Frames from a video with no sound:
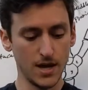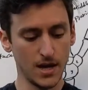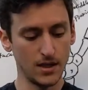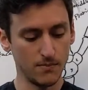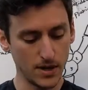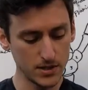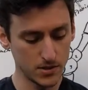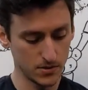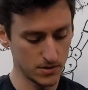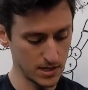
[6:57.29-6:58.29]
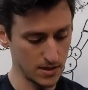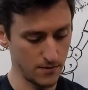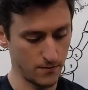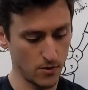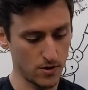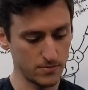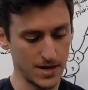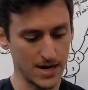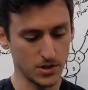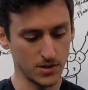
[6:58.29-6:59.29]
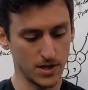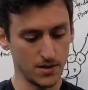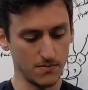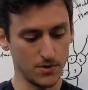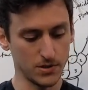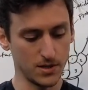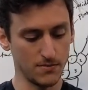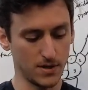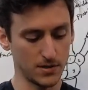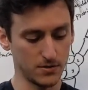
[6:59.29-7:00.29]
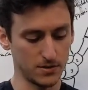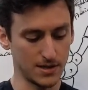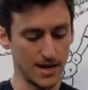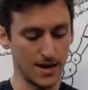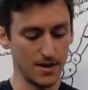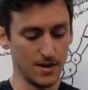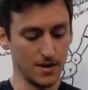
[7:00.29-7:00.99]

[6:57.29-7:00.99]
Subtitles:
And the muscles in the forearms are actually most of the muscles that